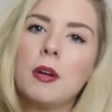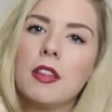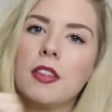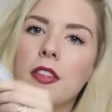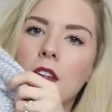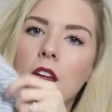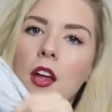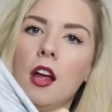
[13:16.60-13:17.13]

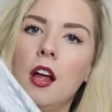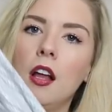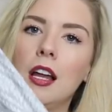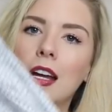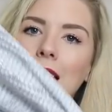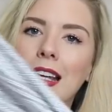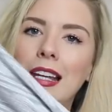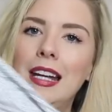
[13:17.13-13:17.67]
with
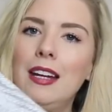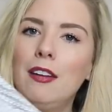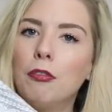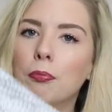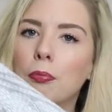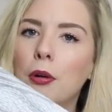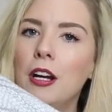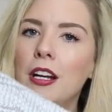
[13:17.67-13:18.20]
like a
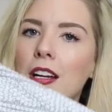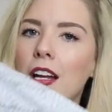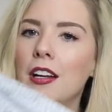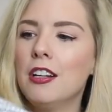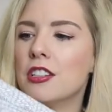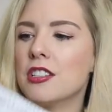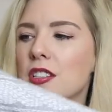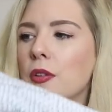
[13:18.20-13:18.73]
leaf print,
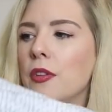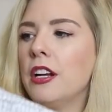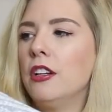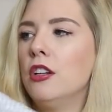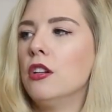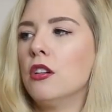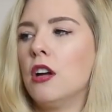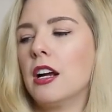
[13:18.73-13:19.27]
and I just thought they'd
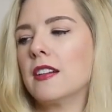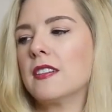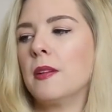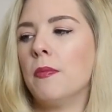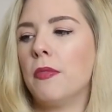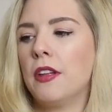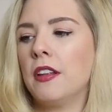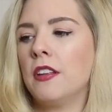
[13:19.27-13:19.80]
look like
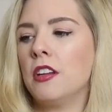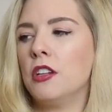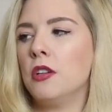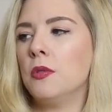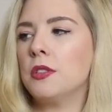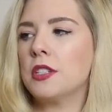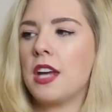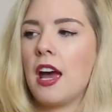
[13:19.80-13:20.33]
something that
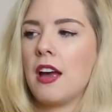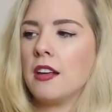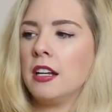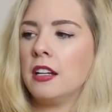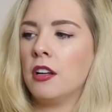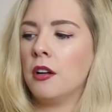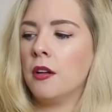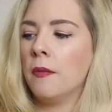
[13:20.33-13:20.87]
you'd get
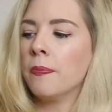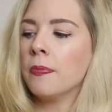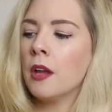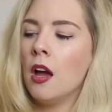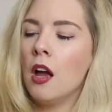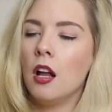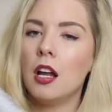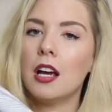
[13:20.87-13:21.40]
in a
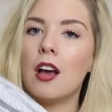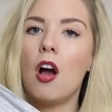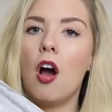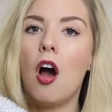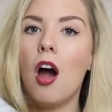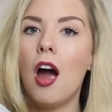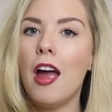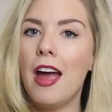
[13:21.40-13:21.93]
like a
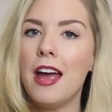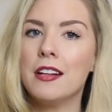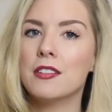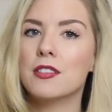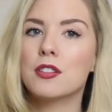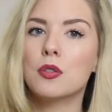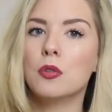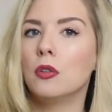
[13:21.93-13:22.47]
higher
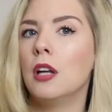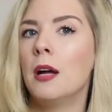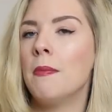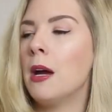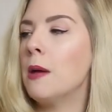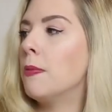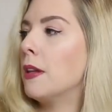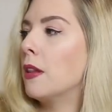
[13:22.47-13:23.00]
end store, like
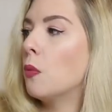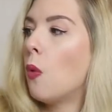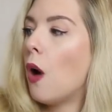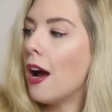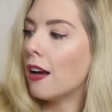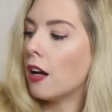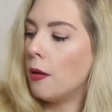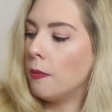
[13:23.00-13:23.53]
maybe the
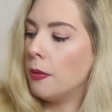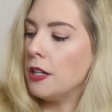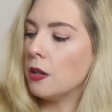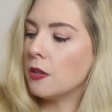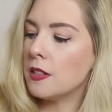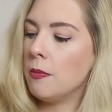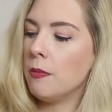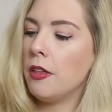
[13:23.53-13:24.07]
White Company
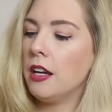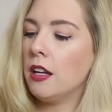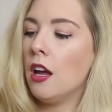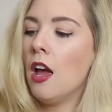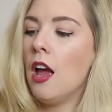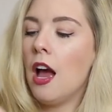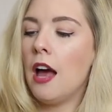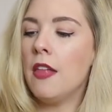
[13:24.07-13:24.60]
or something.
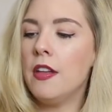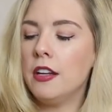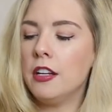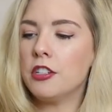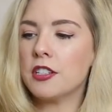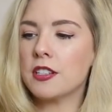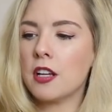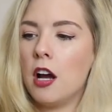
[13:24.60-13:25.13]
And then
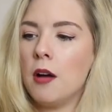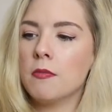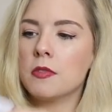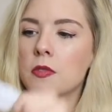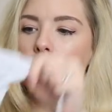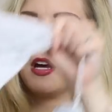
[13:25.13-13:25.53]
it just comes